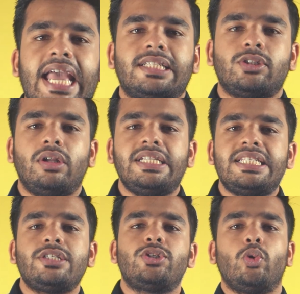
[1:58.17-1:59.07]
It's only the
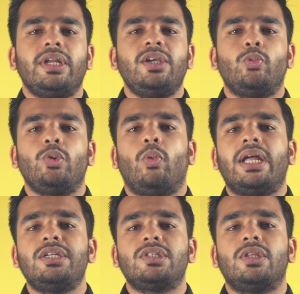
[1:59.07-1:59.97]
story we
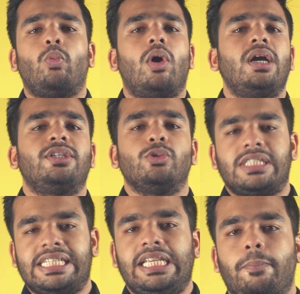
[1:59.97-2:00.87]
want the world to
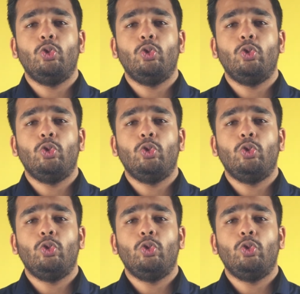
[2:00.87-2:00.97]
see.